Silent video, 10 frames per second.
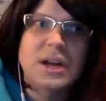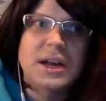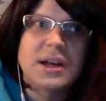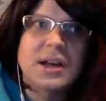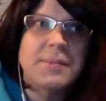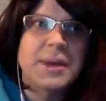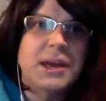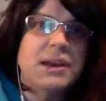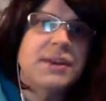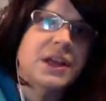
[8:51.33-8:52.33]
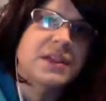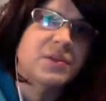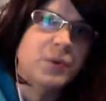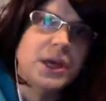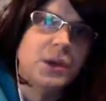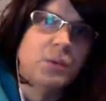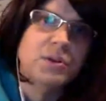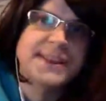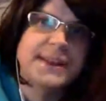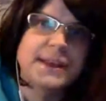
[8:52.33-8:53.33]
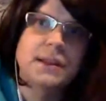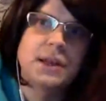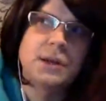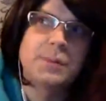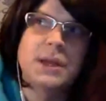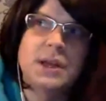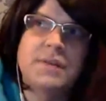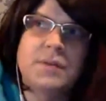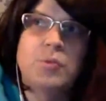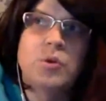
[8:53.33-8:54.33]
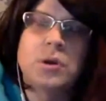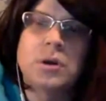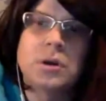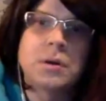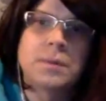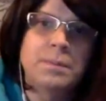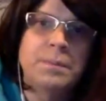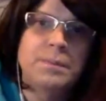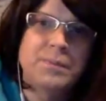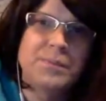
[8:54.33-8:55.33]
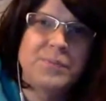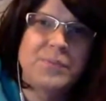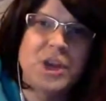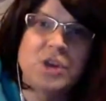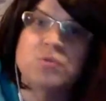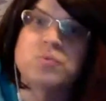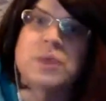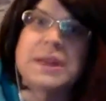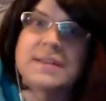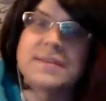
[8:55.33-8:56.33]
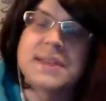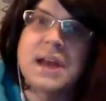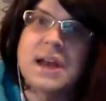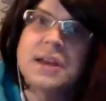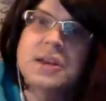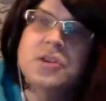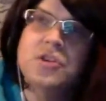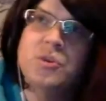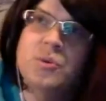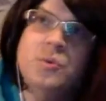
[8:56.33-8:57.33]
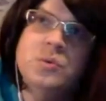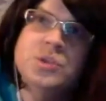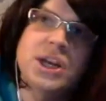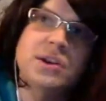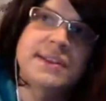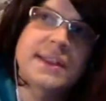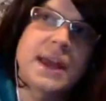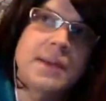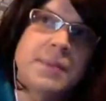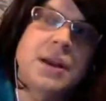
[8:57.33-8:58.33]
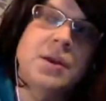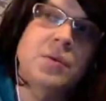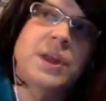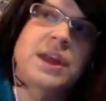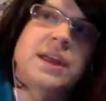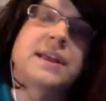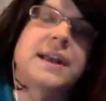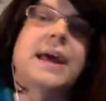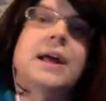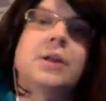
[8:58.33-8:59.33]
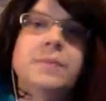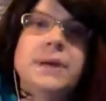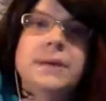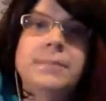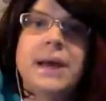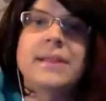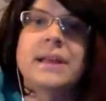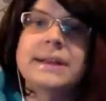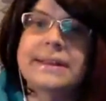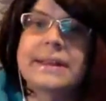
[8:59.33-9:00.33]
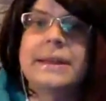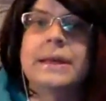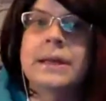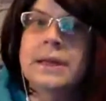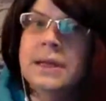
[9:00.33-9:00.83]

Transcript: coming into this week, we're seeing a little bit of a more aggressive side to Jared's game, and I don't think it's going to help him. I think it's going to